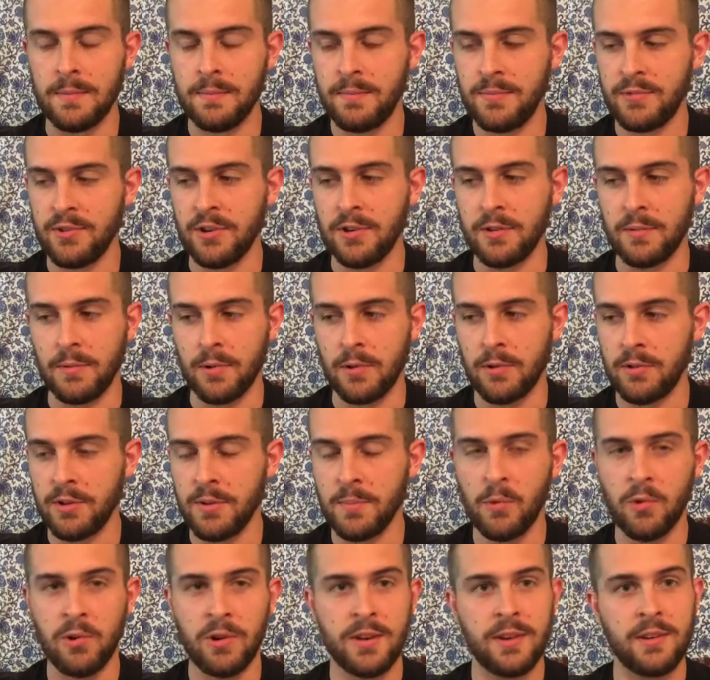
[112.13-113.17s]
So
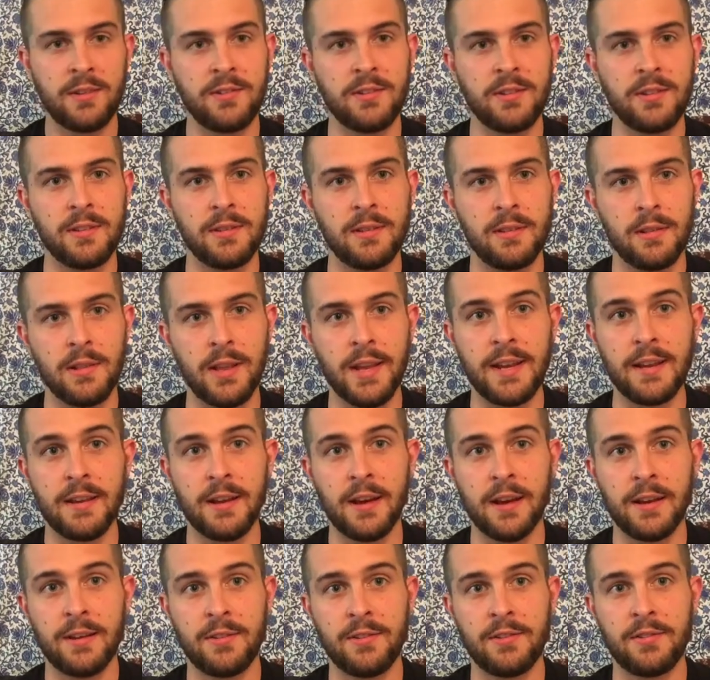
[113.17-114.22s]
early mornings and late
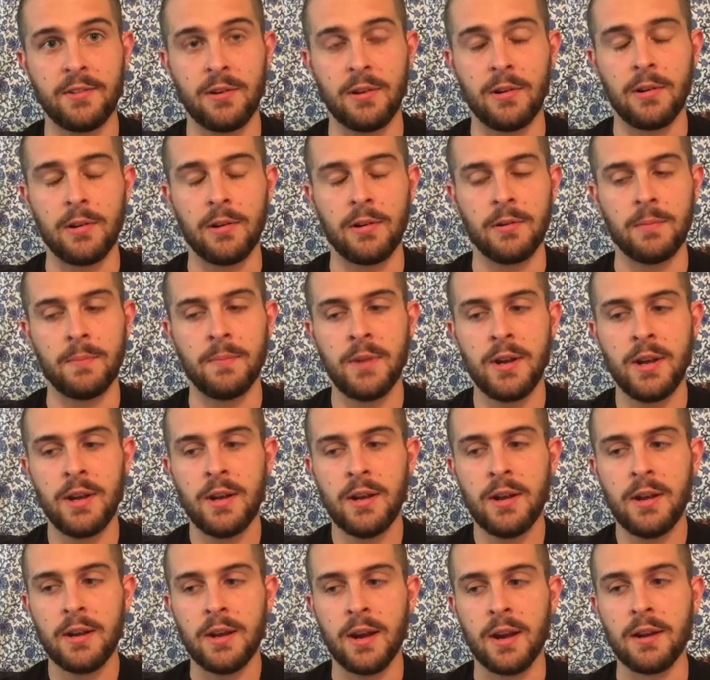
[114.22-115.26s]
nights are
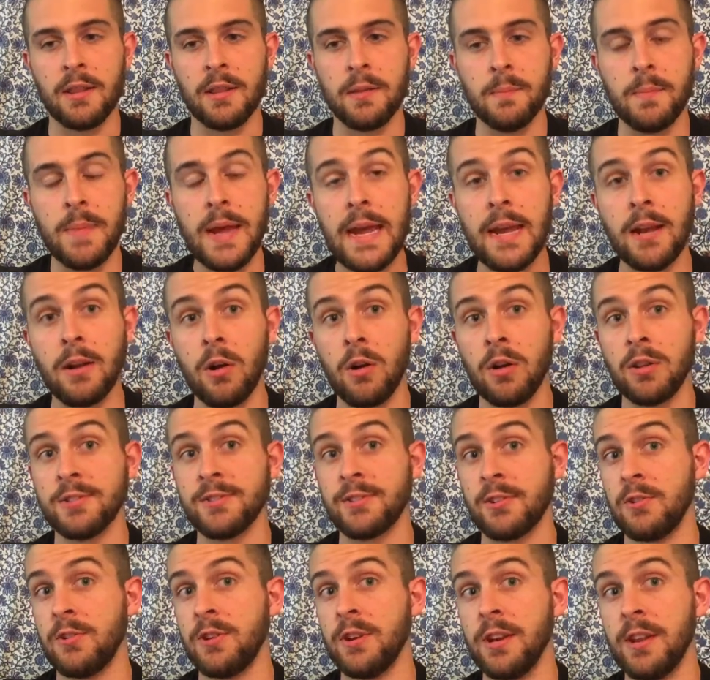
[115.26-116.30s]
kind of the main
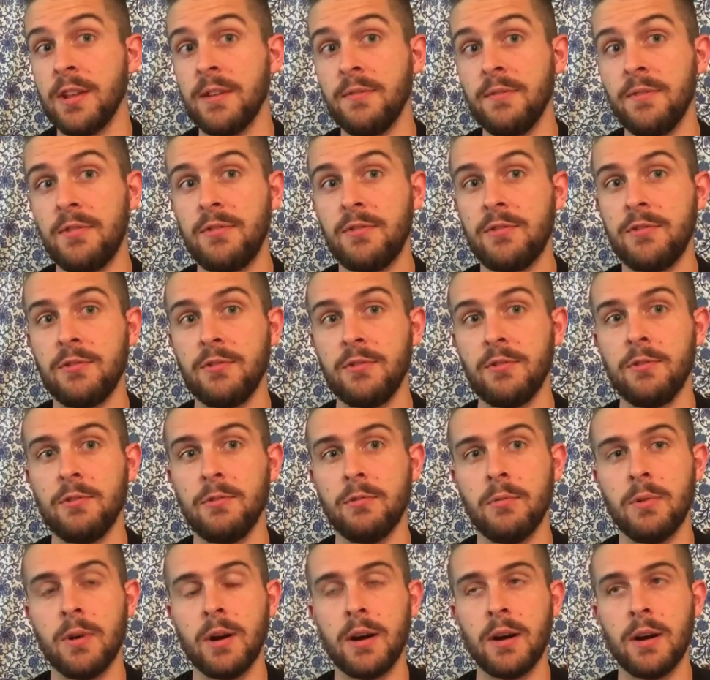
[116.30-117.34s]
alternatives
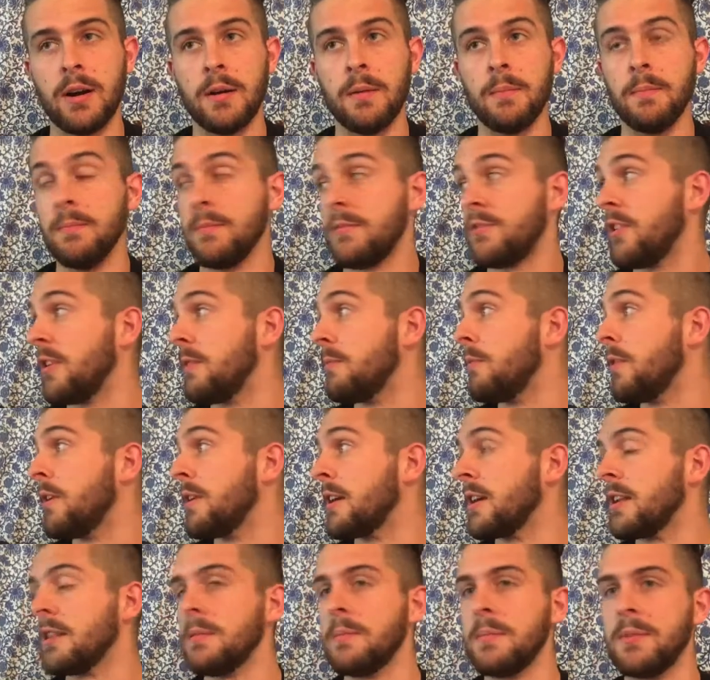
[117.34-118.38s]
to say
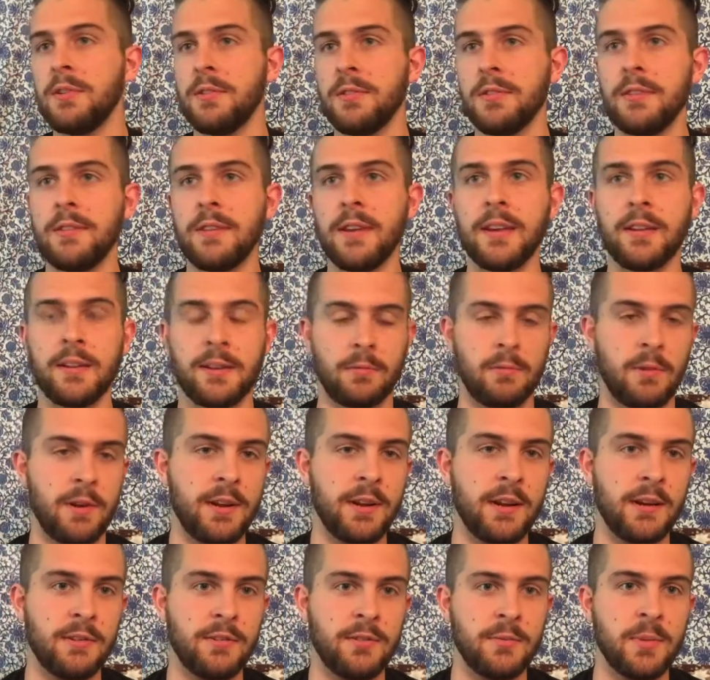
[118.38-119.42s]
running in the middle of the day. Like right
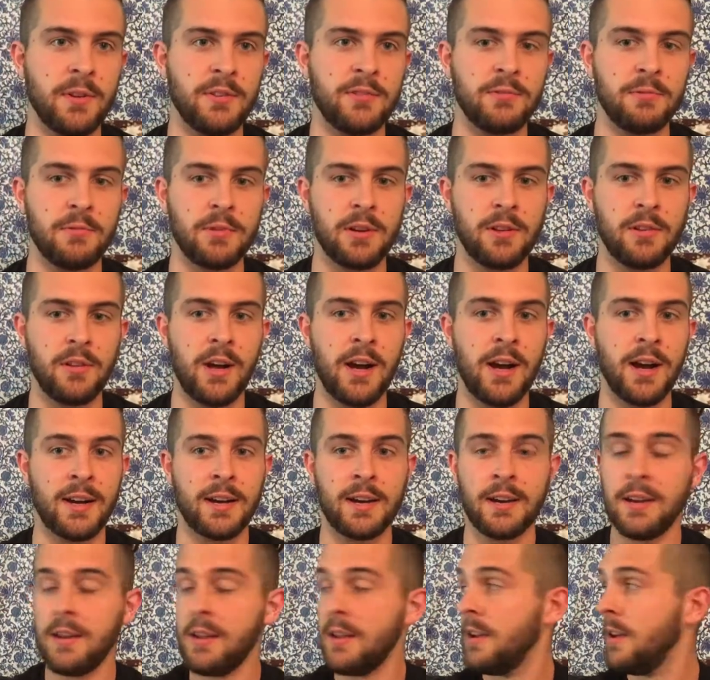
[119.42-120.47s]
now it's about 2
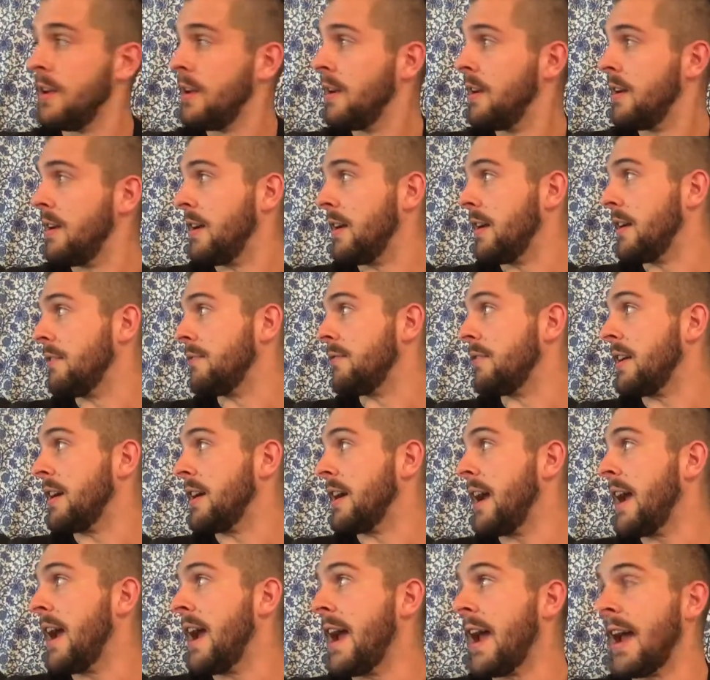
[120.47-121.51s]
o'clock, and if I
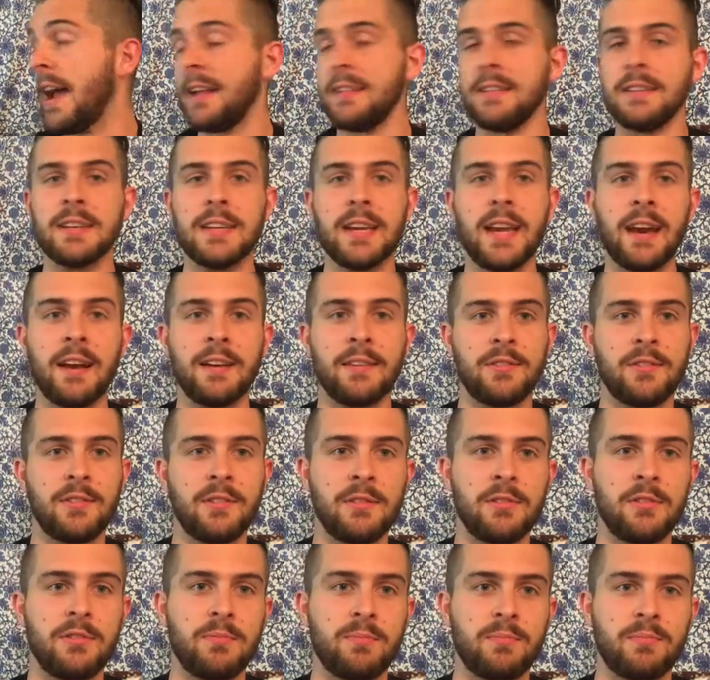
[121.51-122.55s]
had to guess, it's